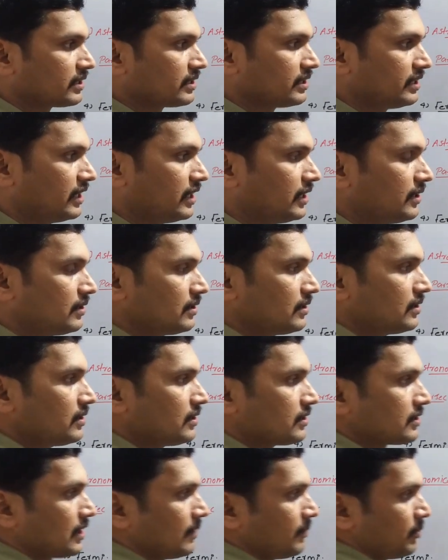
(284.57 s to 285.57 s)
Here,
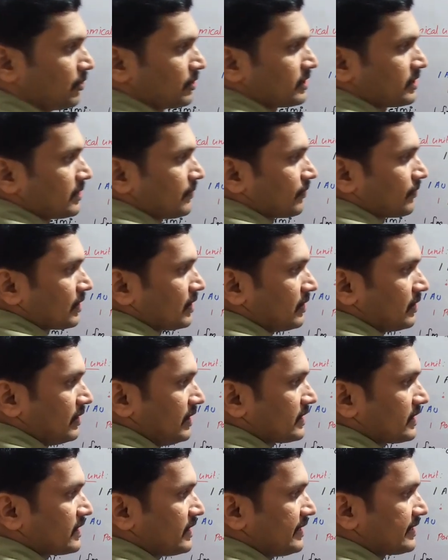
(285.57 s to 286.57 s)
suppose
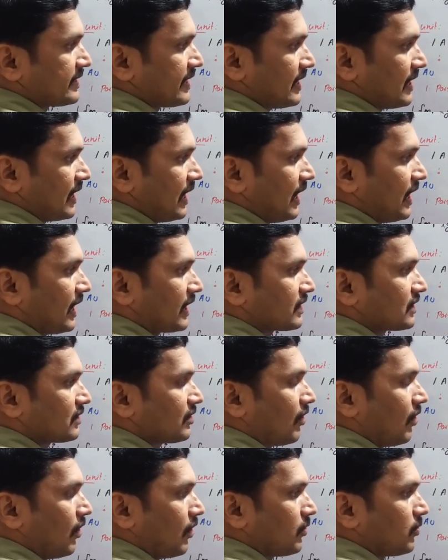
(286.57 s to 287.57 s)
this is an
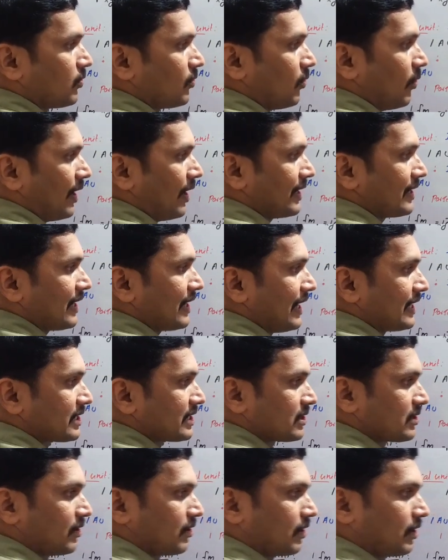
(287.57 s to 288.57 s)
arc of 1
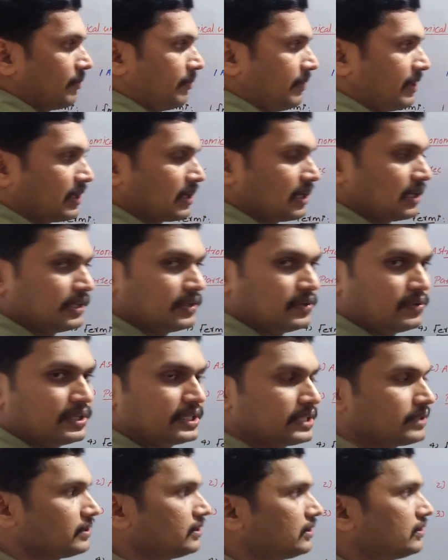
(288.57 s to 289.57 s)
astronomical unit.